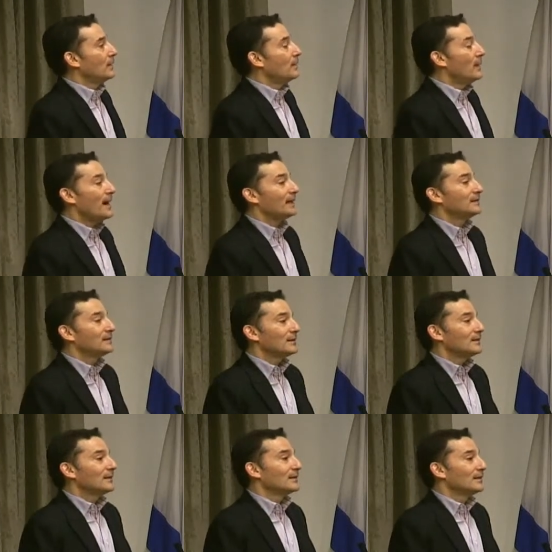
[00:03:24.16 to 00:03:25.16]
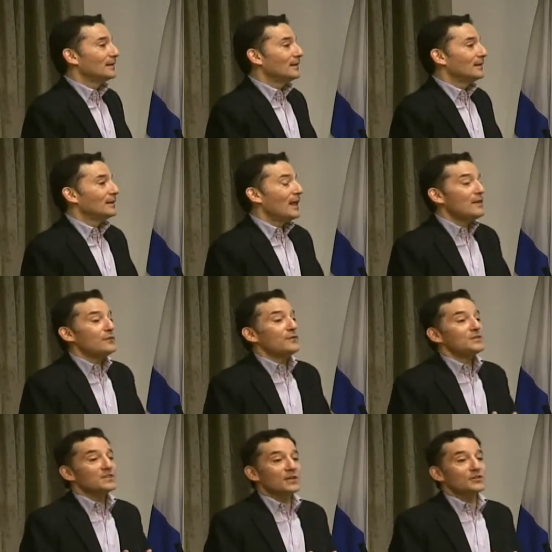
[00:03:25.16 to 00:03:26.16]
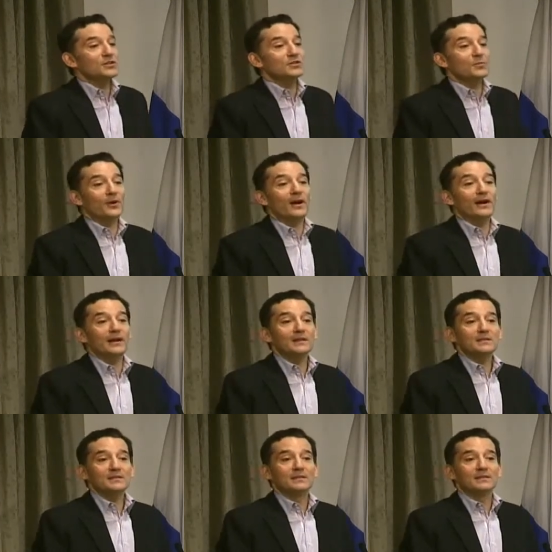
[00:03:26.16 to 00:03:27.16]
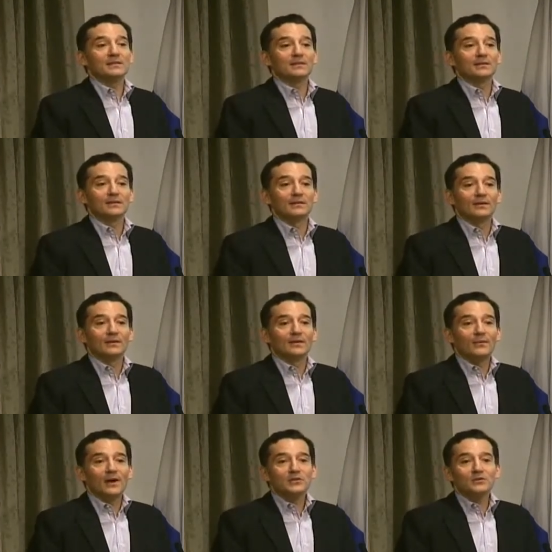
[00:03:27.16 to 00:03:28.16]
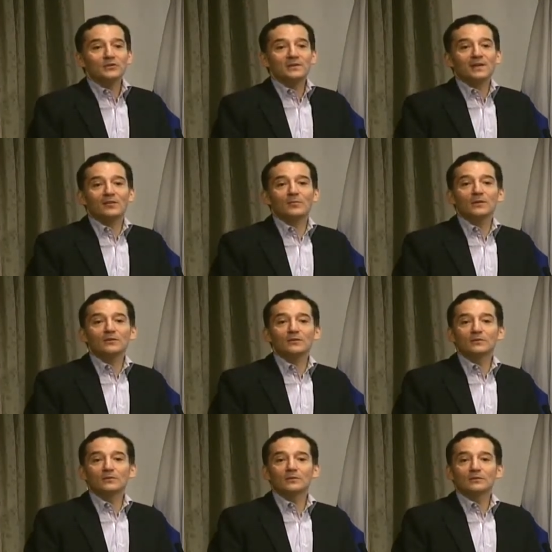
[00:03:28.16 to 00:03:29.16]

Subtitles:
But life is such a surprise. Why shouldn't death be too?